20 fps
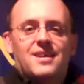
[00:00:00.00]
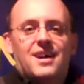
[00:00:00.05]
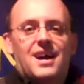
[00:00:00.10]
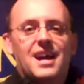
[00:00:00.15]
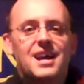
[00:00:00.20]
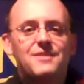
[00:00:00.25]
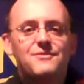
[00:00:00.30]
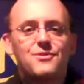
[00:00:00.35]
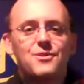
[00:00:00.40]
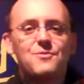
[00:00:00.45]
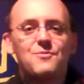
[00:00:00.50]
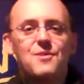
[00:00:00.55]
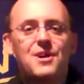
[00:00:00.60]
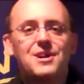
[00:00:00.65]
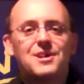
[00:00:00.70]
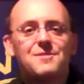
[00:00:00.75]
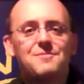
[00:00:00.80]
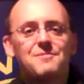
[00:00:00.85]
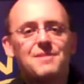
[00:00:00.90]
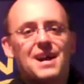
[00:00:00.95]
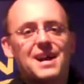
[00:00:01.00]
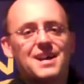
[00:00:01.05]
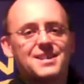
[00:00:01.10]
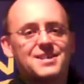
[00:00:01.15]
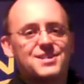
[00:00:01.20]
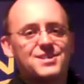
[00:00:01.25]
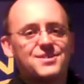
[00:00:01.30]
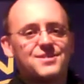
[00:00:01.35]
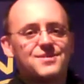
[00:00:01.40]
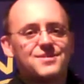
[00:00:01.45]
Hi everyone, welcome back
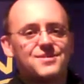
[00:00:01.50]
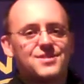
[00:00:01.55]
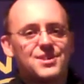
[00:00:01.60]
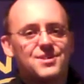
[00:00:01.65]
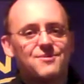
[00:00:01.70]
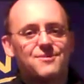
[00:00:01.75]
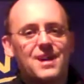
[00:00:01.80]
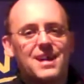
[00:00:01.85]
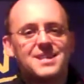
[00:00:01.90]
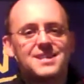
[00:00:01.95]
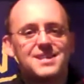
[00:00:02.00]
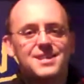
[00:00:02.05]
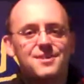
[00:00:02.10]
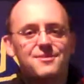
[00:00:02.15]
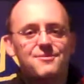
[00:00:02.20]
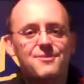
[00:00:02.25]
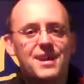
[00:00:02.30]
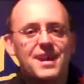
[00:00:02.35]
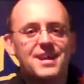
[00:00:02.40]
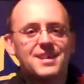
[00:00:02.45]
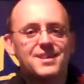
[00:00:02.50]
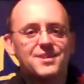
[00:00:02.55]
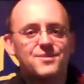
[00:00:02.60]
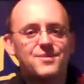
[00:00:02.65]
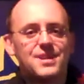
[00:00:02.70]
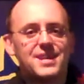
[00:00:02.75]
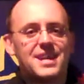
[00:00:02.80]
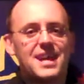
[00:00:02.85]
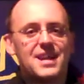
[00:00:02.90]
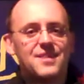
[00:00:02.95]
to the Wednesday Weigh-In at the
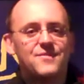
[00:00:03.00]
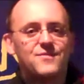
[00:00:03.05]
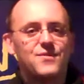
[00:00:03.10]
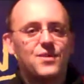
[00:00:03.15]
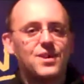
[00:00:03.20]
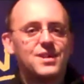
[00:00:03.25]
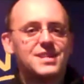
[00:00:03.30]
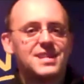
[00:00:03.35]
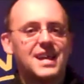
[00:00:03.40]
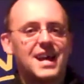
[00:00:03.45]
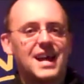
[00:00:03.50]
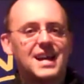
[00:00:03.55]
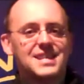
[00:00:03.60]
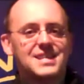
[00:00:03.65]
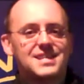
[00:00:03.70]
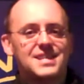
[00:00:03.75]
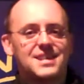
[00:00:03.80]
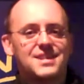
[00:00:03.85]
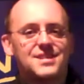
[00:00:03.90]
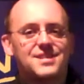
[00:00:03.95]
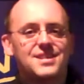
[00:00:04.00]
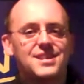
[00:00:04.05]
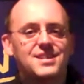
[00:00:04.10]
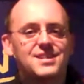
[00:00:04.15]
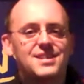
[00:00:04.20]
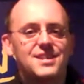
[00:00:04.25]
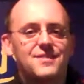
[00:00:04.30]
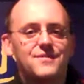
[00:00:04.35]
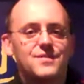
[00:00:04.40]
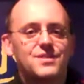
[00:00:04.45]
Weekend vodcast.
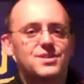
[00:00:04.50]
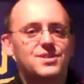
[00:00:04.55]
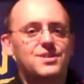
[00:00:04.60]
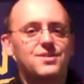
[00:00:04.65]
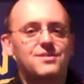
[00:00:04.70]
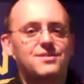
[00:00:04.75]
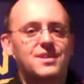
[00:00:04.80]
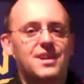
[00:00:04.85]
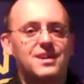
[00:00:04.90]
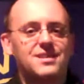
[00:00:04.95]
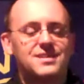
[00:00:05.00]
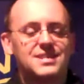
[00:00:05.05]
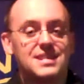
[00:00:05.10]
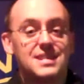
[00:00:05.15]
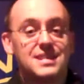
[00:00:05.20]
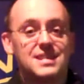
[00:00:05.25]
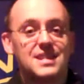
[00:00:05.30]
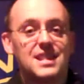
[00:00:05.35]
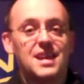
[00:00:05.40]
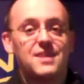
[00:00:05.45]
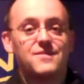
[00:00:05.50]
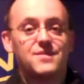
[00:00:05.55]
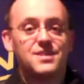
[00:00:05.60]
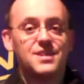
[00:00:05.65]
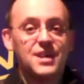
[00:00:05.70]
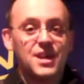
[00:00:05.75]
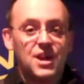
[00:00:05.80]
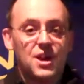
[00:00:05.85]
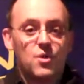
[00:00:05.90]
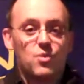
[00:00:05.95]
This year for 2011,
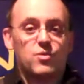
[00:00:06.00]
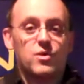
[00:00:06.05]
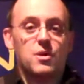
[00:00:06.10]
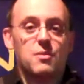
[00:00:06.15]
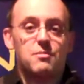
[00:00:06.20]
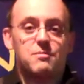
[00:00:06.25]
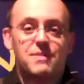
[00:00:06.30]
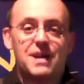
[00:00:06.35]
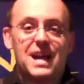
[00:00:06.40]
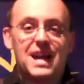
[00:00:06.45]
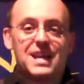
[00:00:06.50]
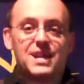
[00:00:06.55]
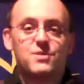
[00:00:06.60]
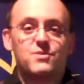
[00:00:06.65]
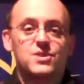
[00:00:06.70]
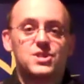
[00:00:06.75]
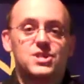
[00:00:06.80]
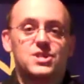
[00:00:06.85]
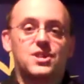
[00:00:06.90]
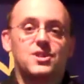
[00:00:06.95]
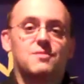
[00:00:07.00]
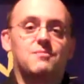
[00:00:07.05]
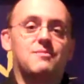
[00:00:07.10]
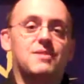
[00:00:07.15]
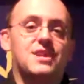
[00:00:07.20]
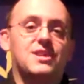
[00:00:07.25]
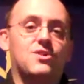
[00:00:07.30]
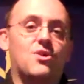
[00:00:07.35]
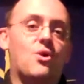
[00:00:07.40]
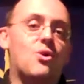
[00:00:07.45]
we're back, which can
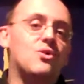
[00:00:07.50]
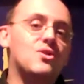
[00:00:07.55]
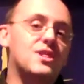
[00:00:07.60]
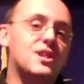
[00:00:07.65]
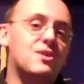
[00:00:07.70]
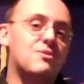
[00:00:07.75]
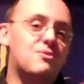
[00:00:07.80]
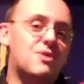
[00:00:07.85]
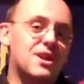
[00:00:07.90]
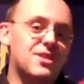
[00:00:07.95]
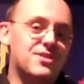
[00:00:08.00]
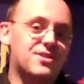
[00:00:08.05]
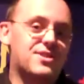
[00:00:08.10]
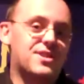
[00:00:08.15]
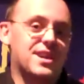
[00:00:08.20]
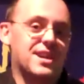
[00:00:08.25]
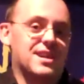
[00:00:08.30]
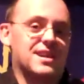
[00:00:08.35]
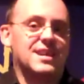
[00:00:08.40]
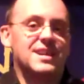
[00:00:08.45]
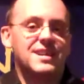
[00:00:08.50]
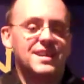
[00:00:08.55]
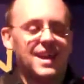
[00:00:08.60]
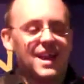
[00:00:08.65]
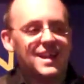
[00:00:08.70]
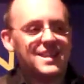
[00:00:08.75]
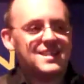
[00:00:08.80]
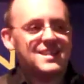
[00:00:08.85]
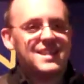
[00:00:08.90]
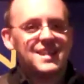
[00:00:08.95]
mean only one thing.
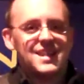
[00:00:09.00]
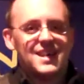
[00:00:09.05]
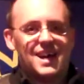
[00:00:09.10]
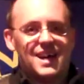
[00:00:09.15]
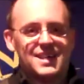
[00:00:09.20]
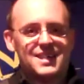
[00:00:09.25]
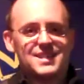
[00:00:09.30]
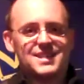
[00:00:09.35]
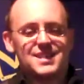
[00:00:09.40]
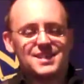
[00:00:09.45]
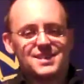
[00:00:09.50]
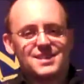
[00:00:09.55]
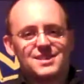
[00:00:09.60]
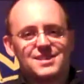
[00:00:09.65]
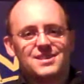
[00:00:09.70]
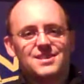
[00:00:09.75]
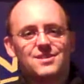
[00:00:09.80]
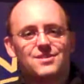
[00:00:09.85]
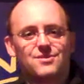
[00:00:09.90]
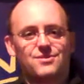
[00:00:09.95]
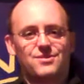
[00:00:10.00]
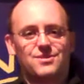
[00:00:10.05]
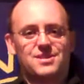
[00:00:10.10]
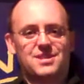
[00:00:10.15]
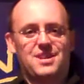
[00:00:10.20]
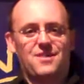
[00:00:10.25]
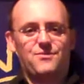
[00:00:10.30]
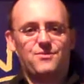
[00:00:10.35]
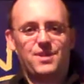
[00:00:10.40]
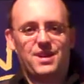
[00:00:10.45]
Yes, I didn't lose
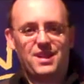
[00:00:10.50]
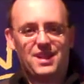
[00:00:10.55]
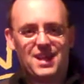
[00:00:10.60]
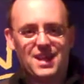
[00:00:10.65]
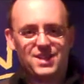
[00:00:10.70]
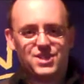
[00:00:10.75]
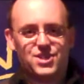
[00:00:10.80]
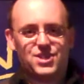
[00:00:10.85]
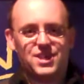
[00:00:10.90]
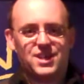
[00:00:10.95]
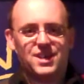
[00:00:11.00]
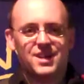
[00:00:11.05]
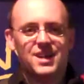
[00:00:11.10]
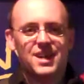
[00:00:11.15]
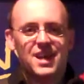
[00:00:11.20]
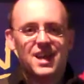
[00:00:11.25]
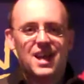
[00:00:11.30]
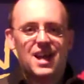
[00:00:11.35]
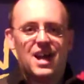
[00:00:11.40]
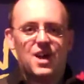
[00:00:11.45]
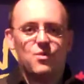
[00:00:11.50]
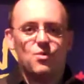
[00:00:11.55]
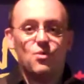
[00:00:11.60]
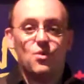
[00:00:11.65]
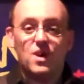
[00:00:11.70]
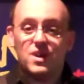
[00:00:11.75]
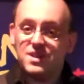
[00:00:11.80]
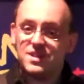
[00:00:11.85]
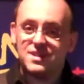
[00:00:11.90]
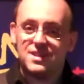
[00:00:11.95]
enough weight last year, and
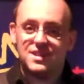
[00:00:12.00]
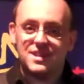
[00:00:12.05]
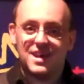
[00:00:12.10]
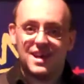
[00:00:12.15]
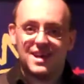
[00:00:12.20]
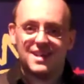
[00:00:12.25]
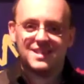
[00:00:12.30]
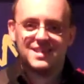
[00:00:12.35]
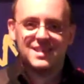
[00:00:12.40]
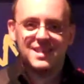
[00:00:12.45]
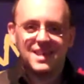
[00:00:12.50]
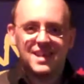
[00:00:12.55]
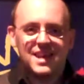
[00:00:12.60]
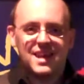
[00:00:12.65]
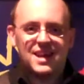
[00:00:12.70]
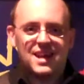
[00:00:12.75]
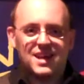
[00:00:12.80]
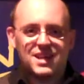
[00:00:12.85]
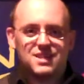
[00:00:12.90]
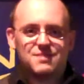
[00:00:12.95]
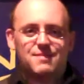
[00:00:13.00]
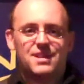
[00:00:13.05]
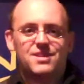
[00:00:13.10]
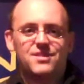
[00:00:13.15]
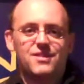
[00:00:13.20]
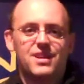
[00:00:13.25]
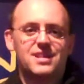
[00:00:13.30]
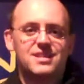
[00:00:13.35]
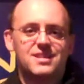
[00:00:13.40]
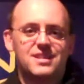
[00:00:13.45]
worse than that, I spent
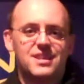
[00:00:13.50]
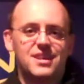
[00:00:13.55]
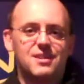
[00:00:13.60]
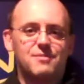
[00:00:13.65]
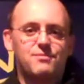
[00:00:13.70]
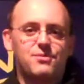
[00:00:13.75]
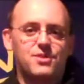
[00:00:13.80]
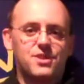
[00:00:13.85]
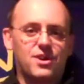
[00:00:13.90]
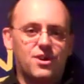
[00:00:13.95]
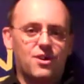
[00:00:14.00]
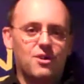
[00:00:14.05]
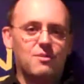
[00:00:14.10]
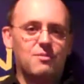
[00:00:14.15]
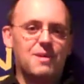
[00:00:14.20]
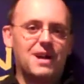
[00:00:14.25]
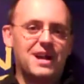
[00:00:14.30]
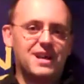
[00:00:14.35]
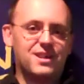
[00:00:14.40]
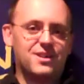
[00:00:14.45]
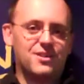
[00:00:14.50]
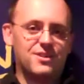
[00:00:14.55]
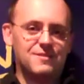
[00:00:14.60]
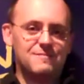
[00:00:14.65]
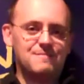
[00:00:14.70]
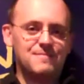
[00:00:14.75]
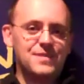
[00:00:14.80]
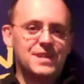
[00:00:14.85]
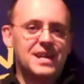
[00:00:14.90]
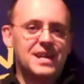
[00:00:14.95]
the rest of the year putting it all back on.
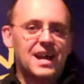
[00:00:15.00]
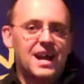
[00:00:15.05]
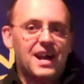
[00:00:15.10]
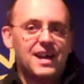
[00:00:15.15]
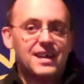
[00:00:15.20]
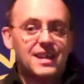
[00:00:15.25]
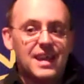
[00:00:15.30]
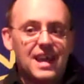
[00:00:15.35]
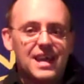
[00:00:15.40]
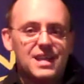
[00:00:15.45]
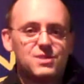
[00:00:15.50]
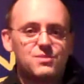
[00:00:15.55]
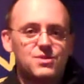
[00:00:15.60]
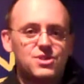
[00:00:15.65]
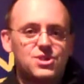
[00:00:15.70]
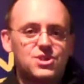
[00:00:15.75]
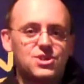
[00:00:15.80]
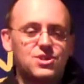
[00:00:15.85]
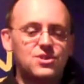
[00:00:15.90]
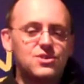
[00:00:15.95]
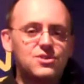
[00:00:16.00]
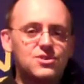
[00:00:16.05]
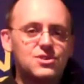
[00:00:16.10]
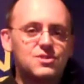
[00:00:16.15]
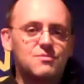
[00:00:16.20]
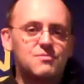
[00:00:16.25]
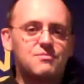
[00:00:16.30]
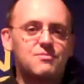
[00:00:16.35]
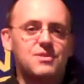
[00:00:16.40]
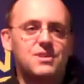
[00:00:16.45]
I guess we should
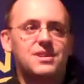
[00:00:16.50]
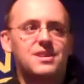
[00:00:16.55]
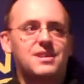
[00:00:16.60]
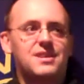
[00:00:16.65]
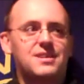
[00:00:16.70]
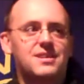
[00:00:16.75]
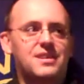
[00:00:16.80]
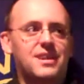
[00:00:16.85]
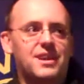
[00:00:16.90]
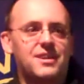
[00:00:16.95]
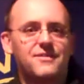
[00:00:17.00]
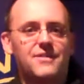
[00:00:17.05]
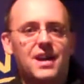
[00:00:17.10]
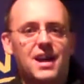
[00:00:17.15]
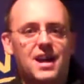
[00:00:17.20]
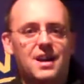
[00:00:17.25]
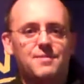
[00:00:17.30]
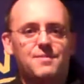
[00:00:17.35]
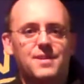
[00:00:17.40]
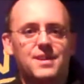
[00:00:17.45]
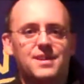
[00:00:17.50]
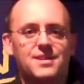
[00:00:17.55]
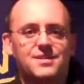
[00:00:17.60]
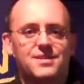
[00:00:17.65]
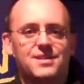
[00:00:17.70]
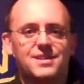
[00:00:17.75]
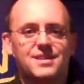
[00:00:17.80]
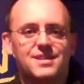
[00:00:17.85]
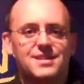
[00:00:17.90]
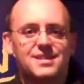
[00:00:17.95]
be kind of happy
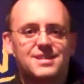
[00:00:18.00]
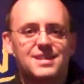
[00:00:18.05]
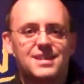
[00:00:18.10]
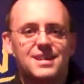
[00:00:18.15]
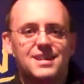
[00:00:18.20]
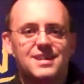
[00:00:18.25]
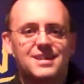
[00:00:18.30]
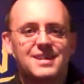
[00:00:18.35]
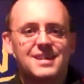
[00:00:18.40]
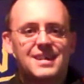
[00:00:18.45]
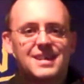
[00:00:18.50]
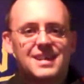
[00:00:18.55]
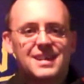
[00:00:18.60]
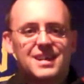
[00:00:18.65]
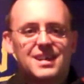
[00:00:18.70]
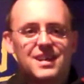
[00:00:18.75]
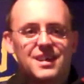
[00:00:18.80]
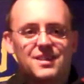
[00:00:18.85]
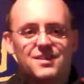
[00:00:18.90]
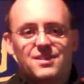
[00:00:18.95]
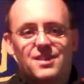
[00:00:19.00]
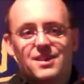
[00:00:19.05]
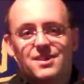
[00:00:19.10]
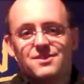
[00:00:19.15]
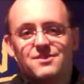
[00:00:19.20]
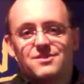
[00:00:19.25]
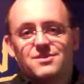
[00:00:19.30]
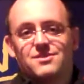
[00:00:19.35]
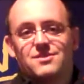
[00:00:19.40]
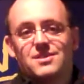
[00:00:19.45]
that
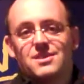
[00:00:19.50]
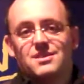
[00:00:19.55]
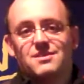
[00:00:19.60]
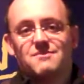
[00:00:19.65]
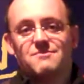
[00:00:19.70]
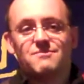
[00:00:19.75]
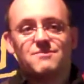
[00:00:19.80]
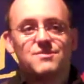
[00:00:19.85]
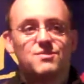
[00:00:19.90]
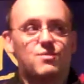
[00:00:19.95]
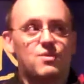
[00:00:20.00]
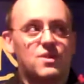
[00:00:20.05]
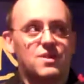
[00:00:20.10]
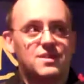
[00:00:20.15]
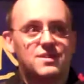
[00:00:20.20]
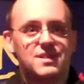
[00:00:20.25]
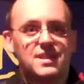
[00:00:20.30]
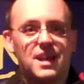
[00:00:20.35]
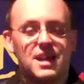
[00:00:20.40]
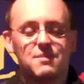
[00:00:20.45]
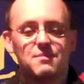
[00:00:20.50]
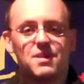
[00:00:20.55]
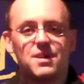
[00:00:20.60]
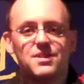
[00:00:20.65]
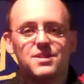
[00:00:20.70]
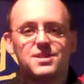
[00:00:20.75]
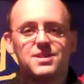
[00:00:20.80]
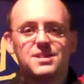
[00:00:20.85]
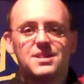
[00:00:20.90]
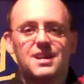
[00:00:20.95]
in the 9
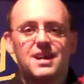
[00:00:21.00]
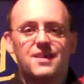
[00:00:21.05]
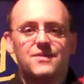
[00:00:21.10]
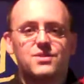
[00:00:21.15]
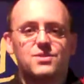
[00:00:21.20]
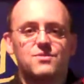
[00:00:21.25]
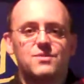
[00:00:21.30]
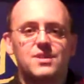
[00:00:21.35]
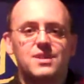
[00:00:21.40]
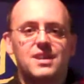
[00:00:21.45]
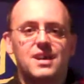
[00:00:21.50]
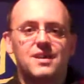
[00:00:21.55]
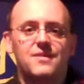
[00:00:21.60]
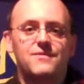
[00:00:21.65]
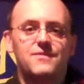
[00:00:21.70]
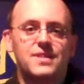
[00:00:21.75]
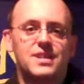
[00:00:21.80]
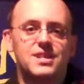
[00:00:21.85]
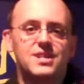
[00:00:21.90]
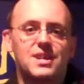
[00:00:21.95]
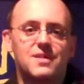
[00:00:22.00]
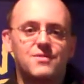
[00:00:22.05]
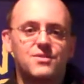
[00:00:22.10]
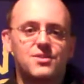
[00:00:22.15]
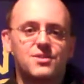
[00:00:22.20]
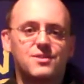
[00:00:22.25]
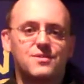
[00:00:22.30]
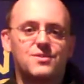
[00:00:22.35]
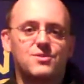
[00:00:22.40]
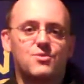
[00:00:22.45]
months after we finished up
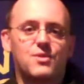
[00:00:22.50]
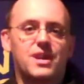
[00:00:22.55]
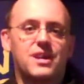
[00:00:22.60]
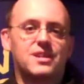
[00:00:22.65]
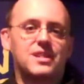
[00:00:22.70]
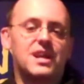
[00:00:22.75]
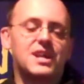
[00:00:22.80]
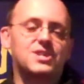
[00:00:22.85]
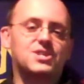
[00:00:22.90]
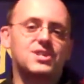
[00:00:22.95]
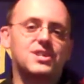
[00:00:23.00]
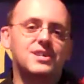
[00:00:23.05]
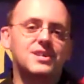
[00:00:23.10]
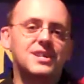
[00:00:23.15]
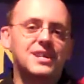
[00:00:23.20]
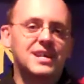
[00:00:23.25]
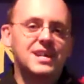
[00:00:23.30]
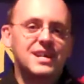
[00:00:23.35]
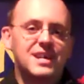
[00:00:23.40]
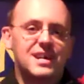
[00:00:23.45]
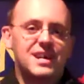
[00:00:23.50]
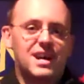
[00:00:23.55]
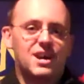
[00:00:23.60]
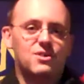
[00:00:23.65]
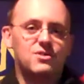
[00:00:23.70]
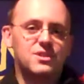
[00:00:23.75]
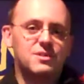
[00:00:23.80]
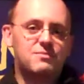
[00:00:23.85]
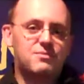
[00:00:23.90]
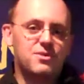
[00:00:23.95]
the weigh-in last year, I
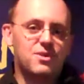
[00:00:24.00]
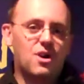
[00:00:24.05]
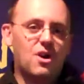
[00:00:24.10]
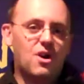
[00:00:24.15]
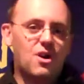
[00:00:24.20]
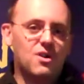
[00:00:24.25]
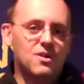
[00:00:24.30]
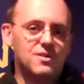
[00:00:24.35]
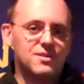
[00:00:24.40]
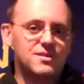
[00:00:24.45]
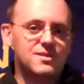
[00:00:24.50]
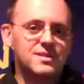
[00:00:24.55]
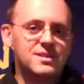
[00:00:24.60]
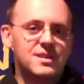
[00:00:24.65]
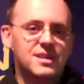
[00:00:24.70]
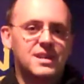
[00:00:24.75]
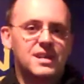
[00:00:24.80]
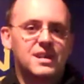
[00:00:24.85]
only put on